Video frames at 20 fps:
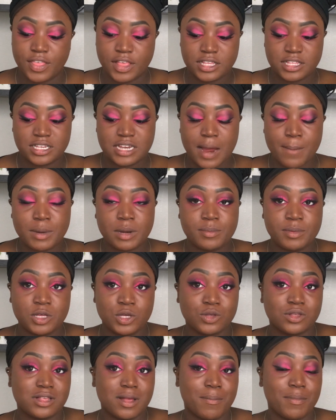This time I'm going to
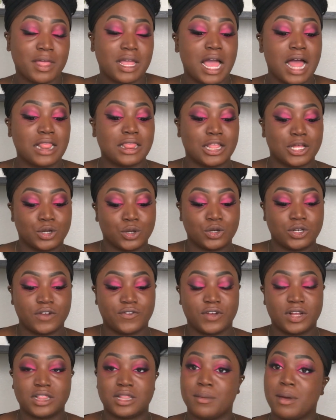use something a little
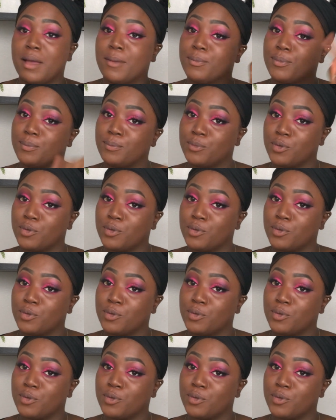different than my